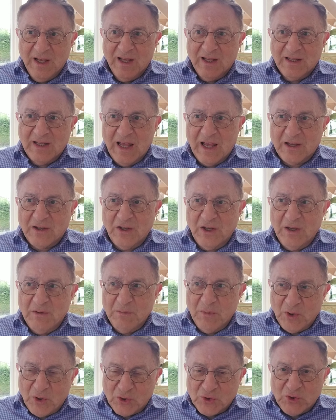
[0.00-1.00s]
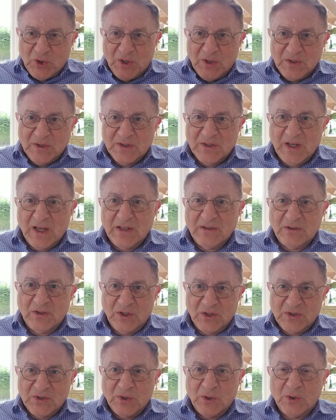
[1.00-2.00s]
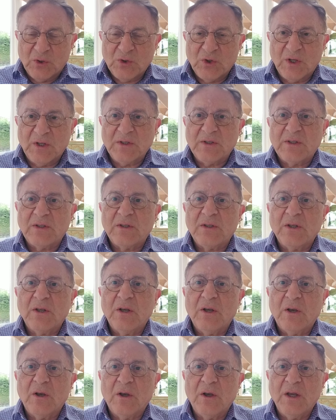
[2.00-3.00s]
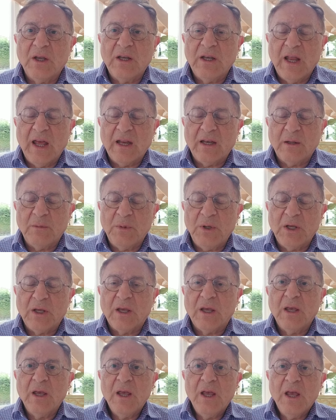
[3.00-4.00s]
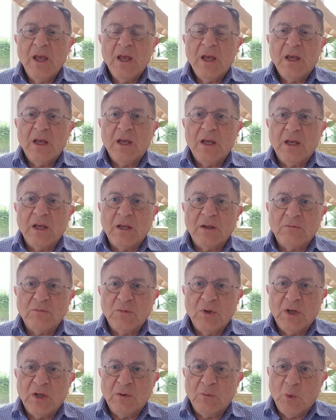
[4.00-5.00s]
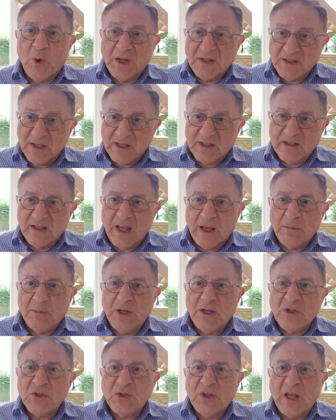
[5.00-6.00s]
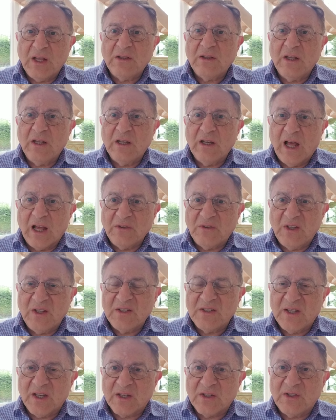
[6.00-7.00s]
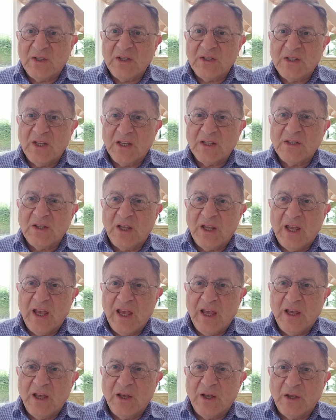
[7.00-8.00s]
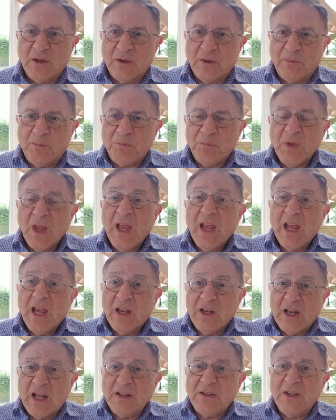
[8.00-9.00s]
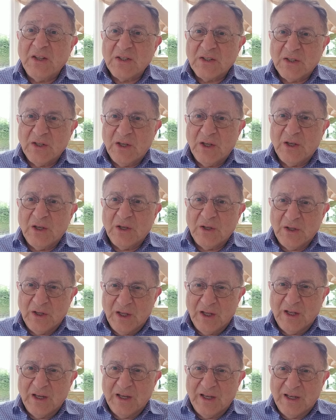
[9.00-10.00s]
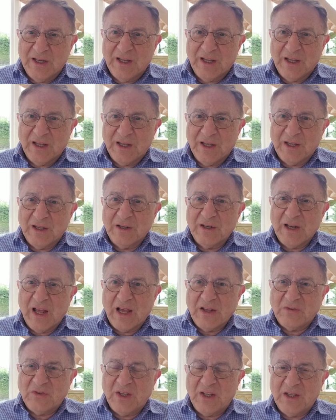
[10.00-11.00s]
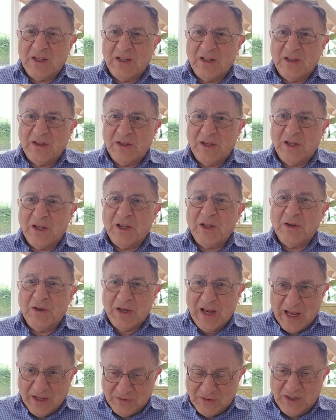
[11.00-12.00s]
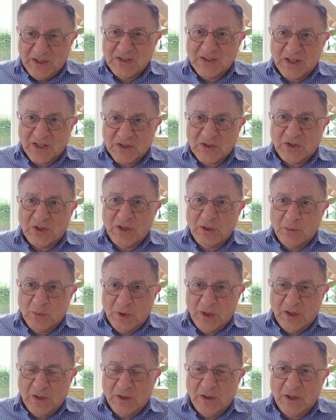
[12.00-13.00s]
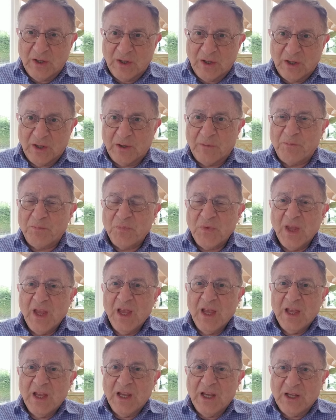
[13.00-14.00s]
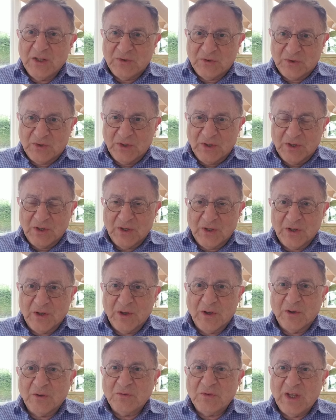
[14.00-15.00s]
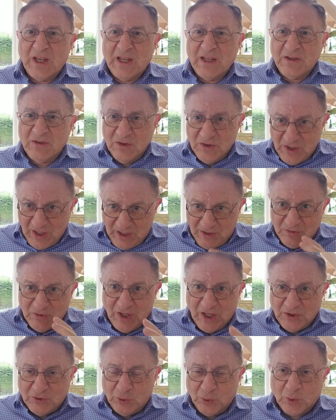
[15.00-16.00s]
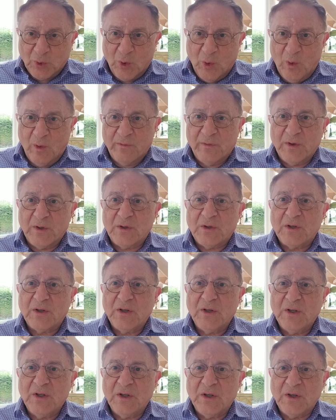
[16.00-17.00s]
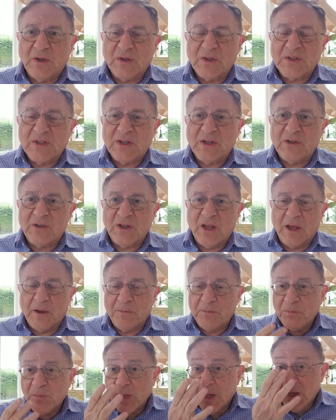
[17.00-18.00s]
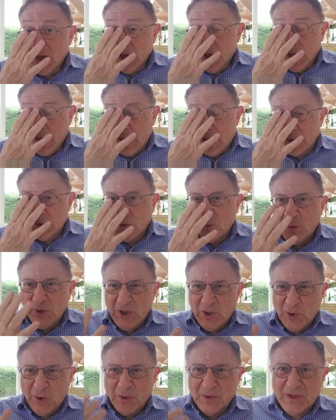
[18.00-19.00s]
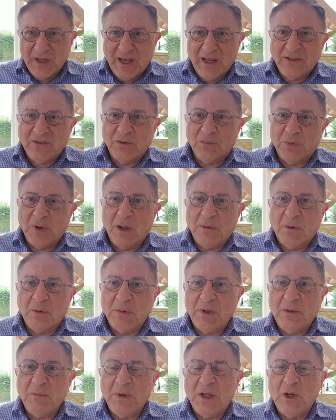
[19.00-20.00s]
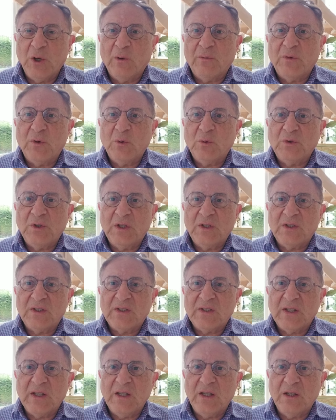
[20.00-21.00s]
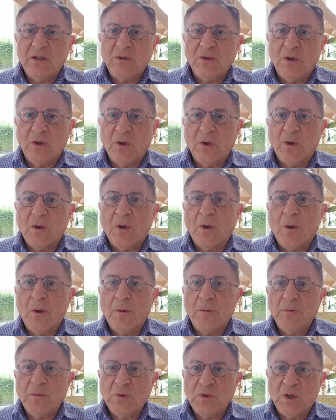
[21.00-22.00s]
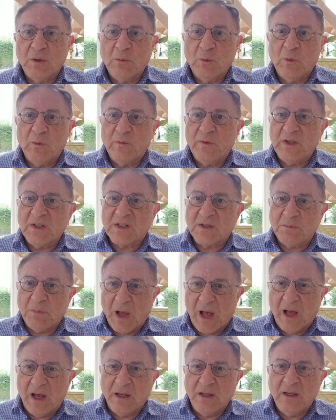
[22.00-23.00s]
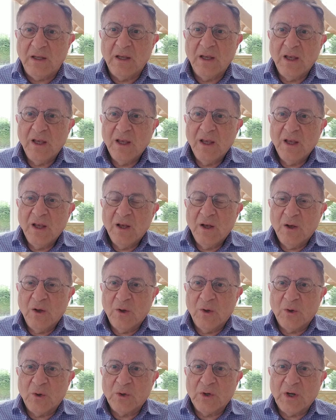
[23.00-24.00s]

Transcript: like emergence and resurgence in Arabic, was established, and in 1966 in 1963 they took over Syria. And we know that probably many of you did see the movie Spy, or